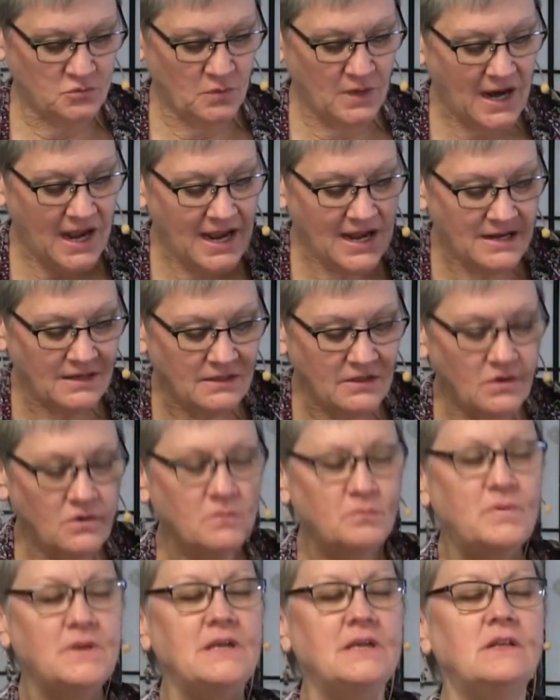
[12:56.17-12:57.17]
When I
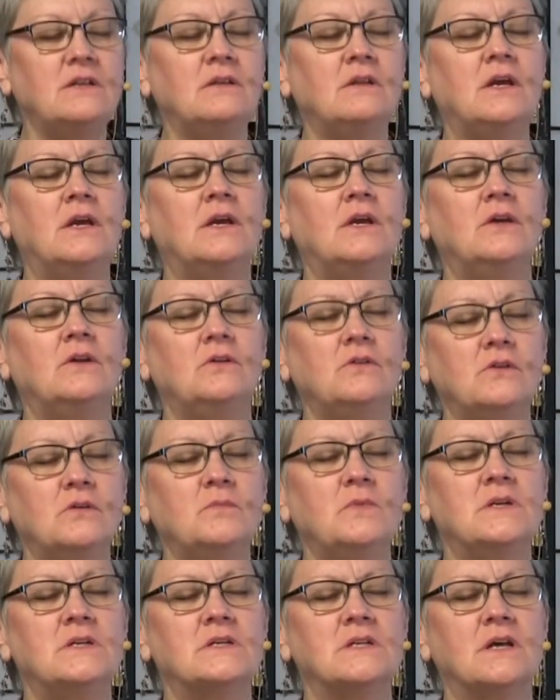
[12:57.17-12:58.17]
know being
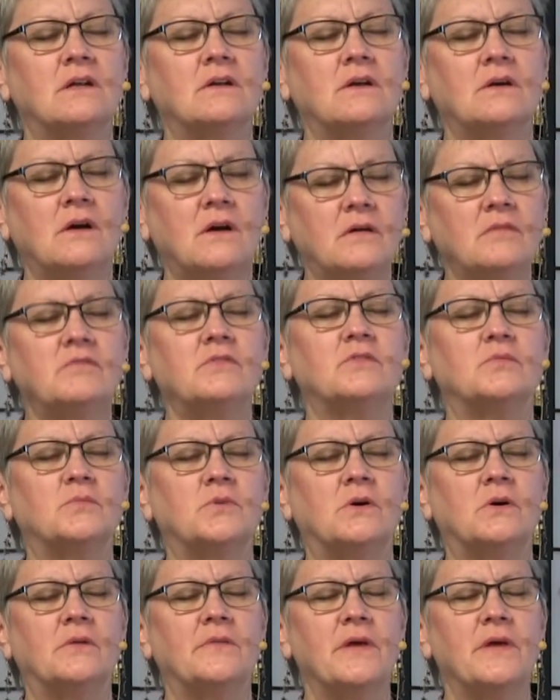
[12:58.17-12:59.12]
human is uncomfortable,